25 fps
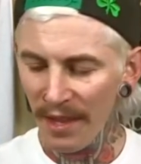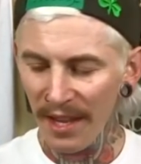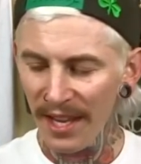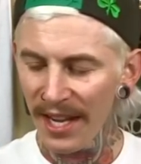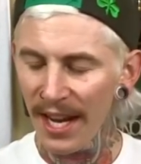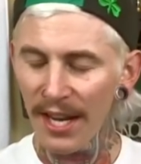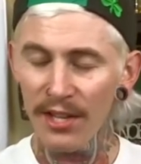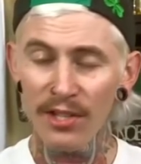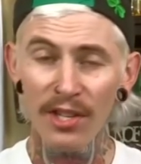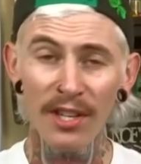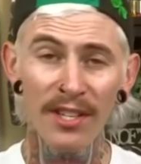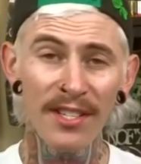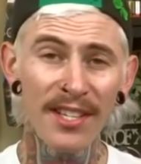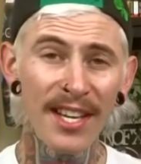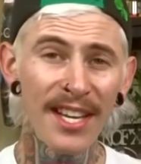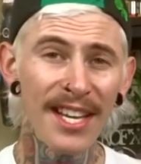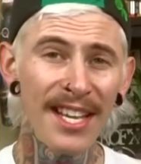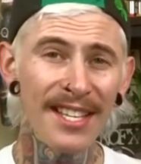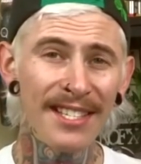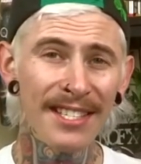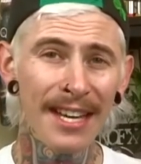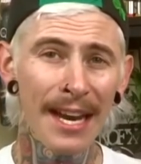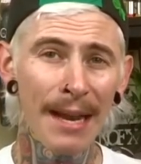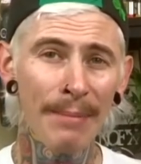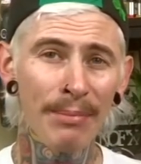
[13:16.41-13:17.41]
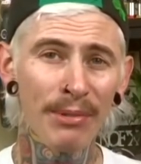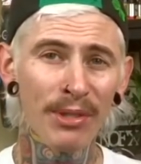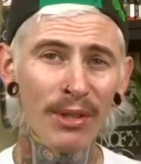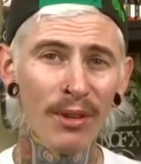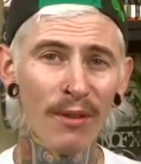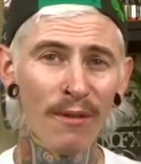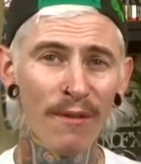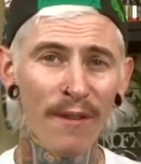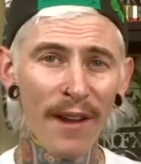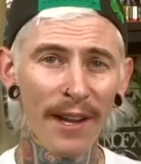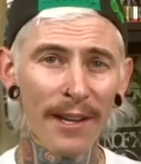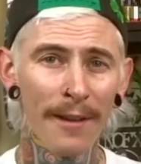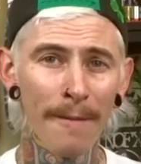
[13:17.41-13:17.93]
And as you can see, it's an
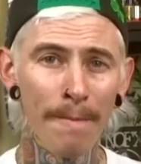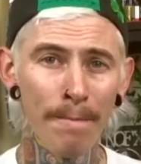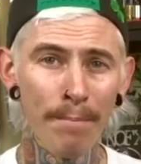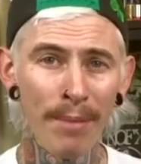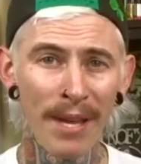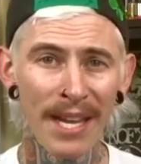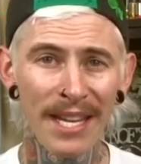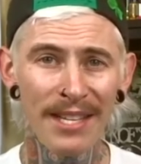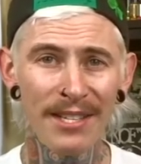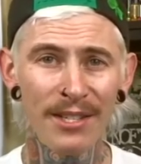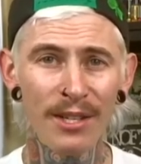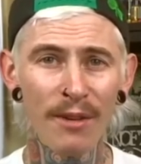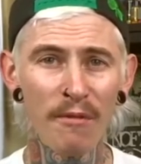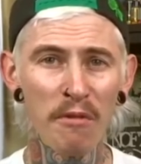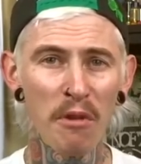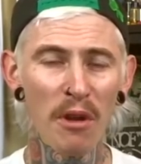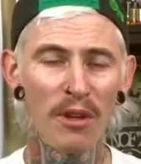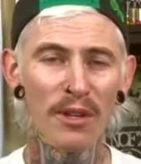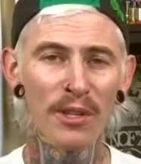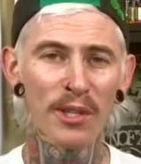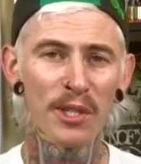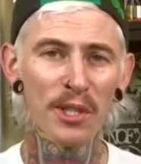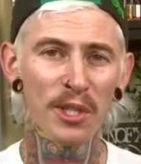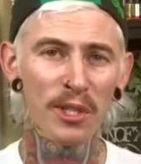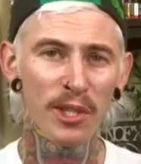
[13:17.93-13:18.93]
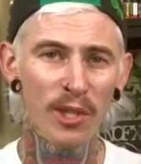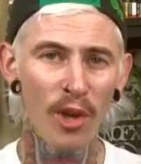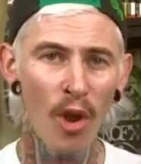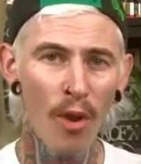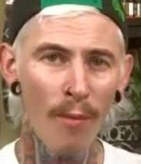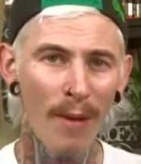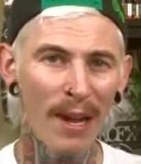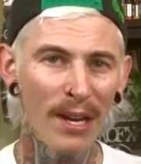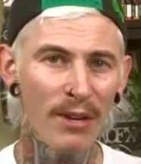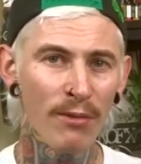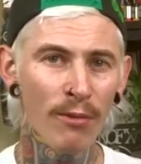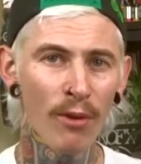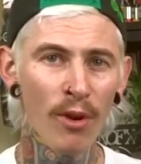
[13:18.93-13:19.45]
absolute fucking beast. You've got so
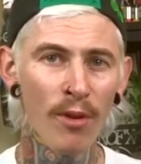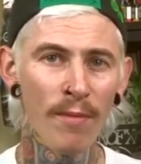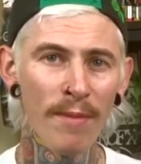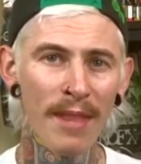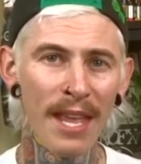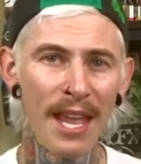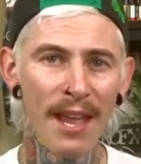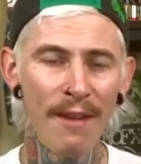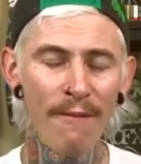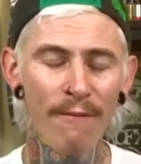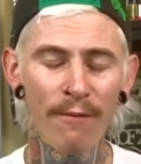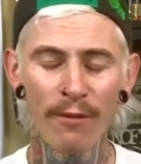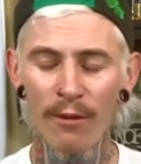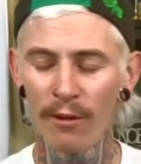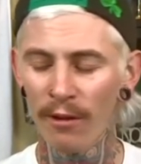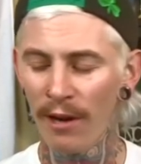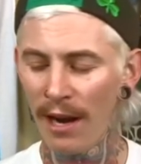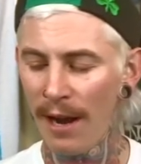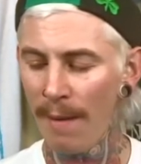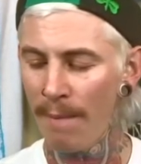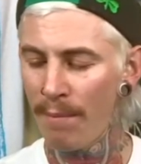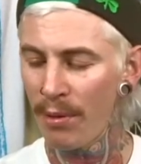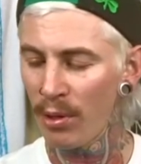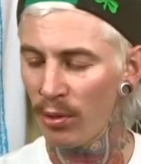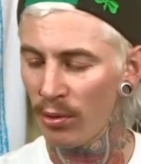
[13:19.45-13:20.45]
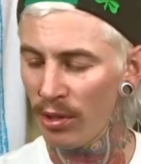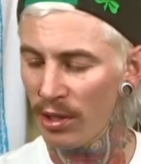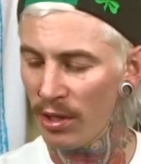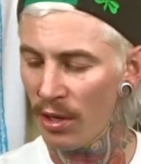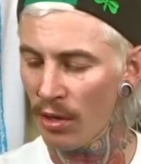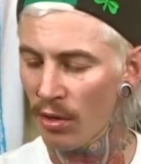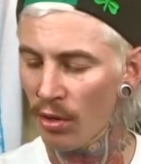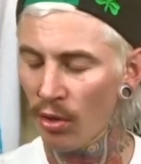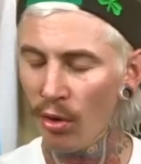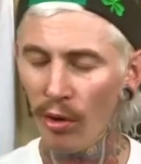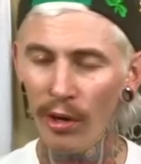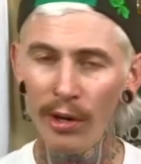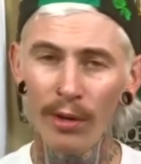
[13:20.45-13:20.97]
much room there for uh, building your
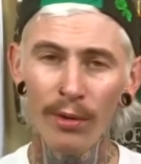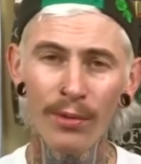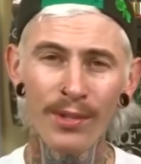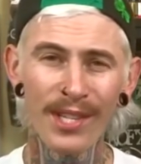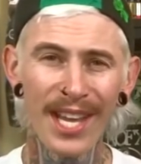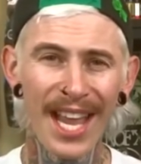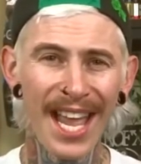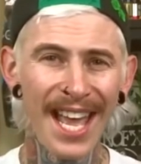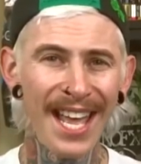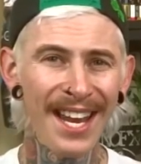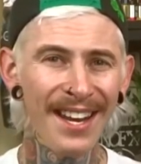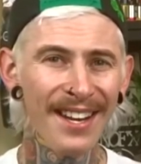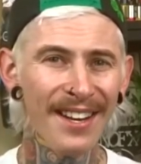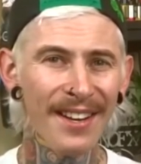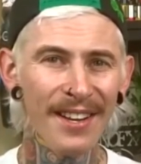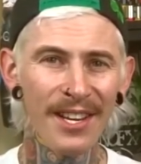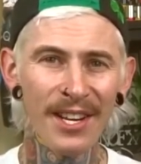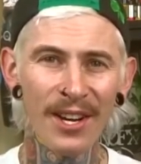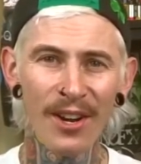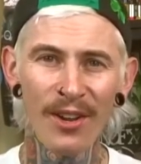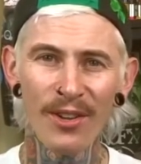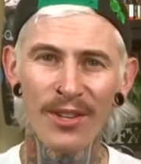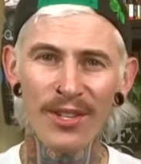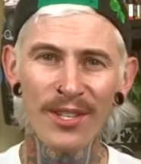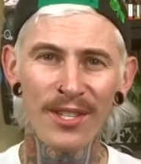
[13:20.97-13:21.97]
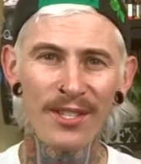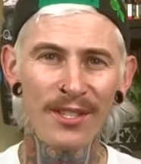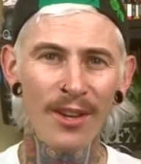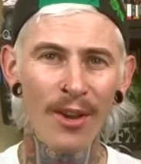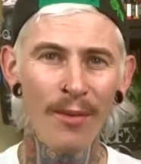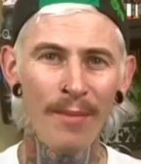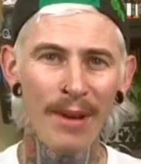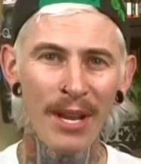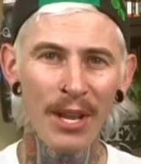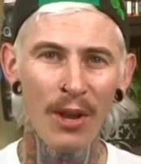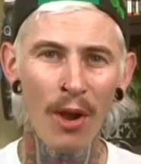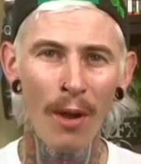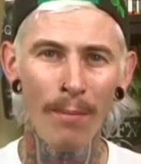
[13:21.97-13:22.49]
coils, and, you know, so
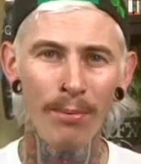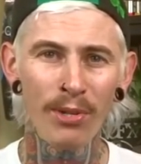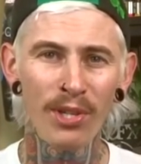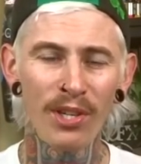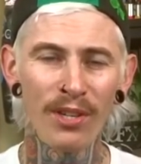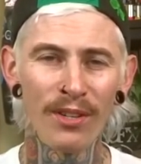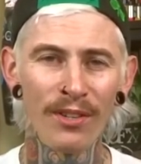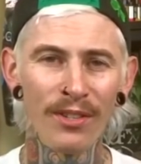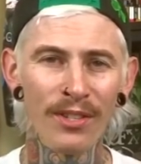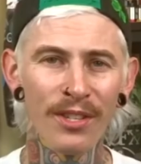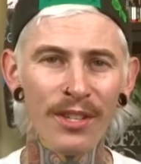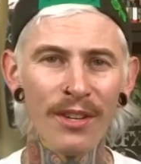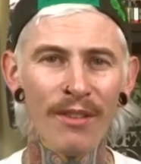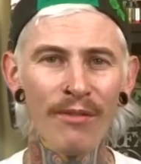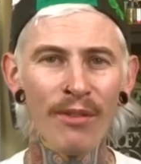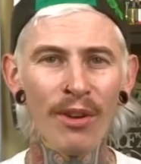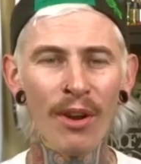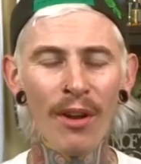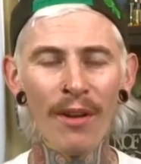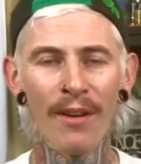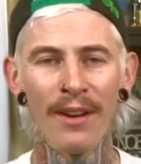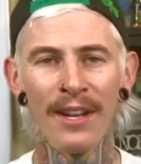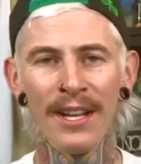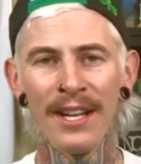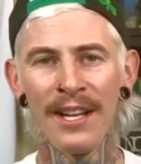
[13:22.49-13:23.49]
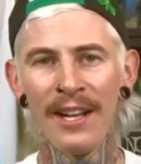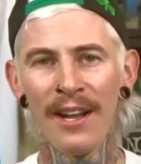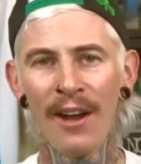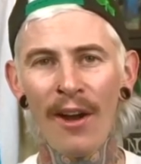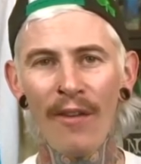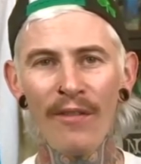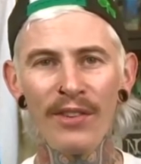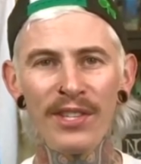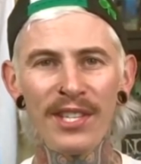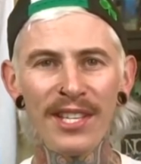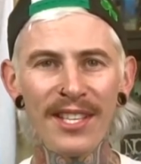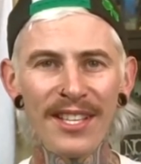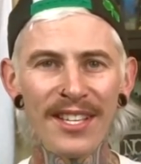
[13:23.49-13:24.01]
many options. You've got,
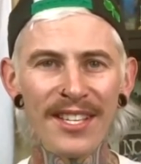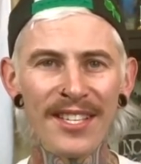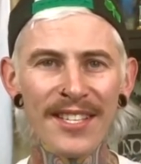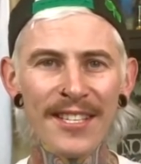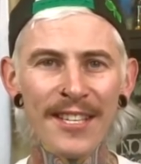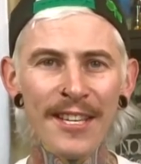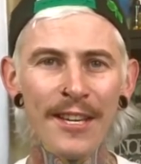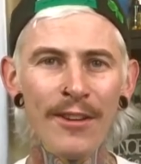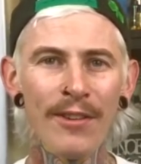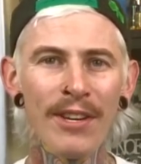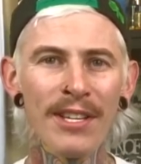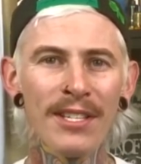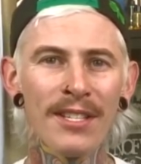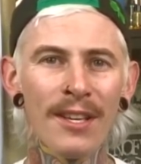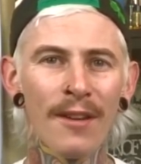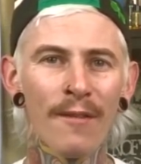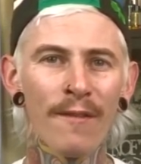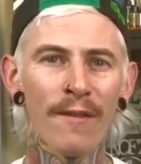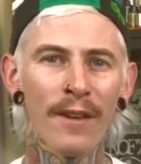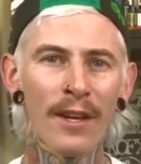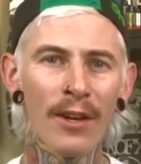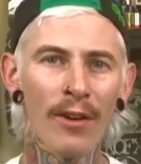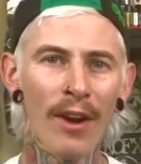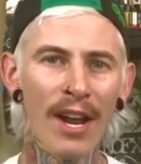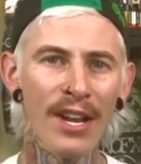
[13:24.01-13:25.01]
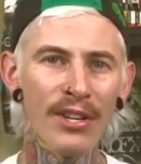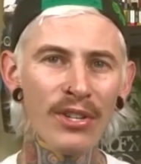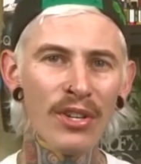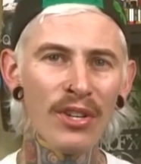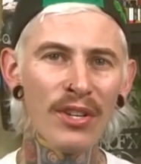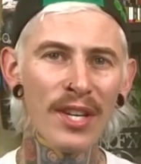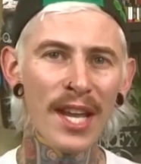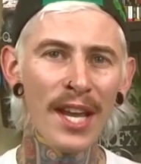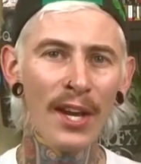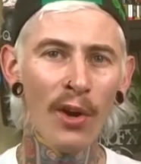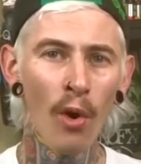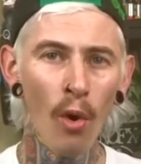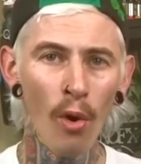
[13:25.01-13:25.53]
obviously, the series configuration
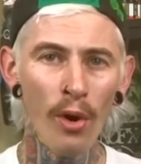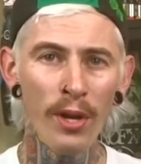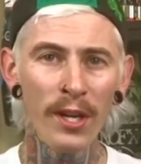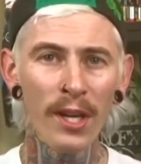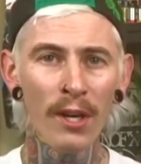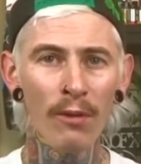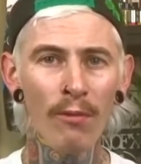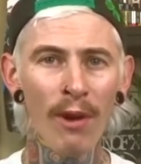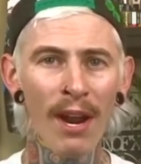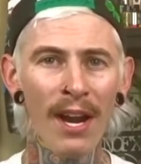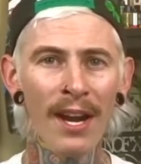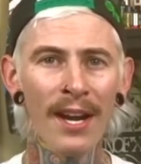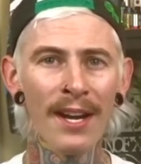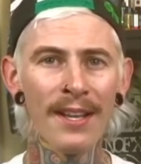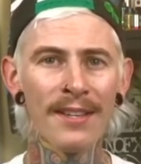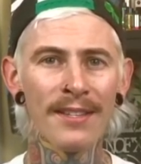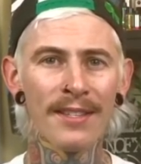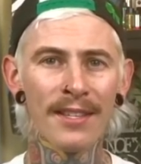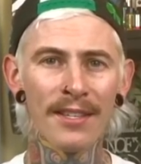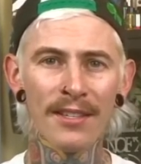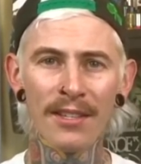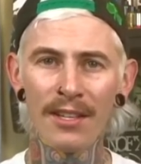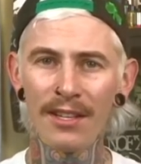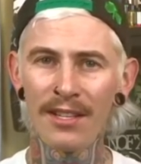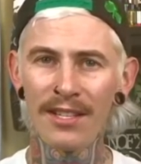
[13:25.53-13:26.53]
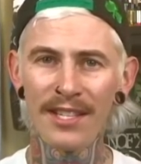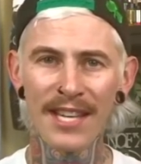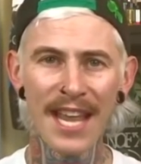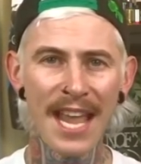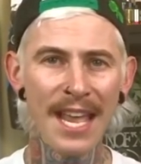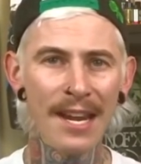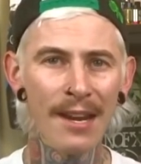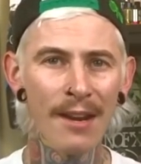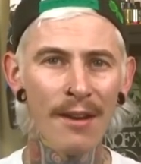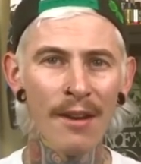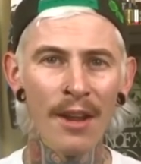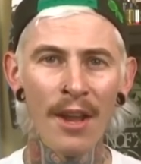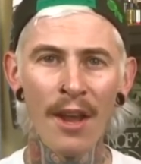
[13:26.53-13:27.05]
deck, or you can run it as the sort of
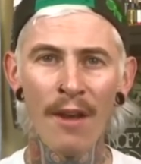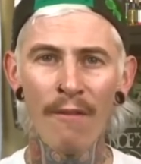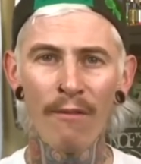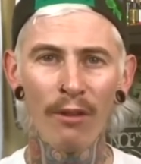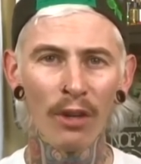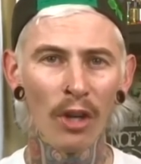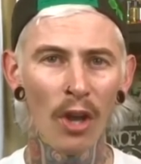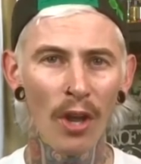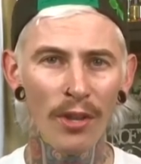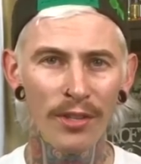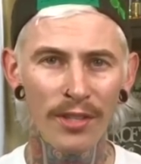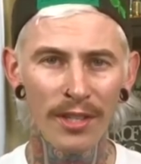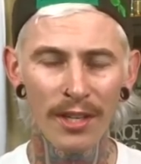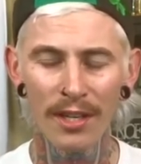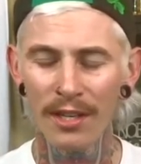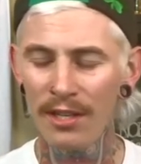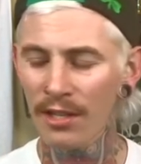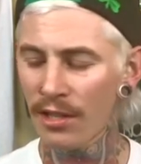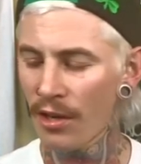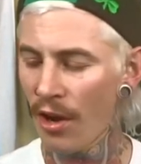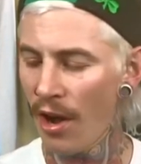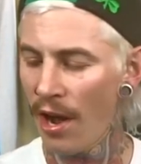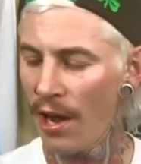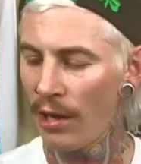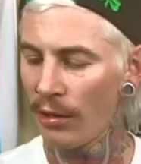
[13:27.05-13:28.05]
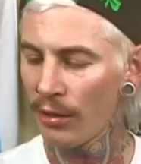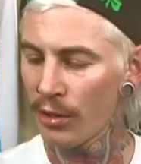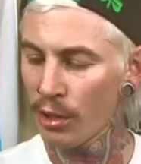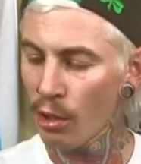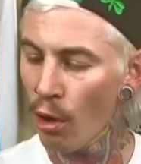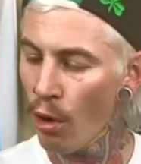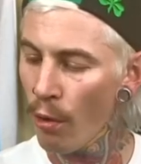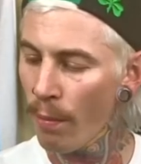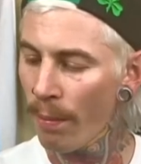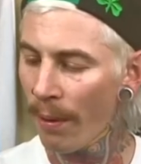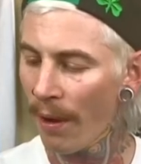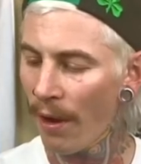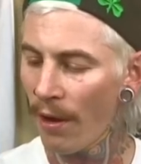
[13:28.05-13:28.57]
standard velocity style
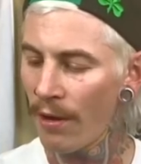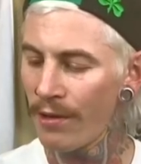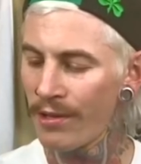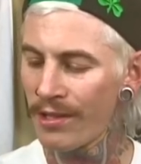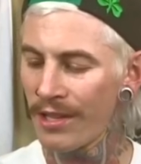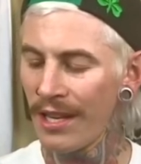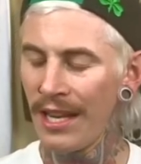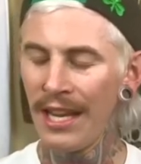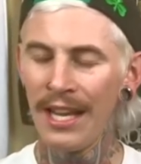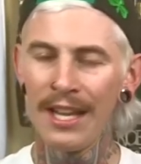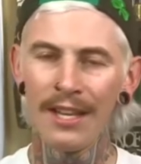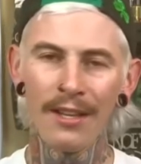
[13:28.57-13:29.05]
two-post.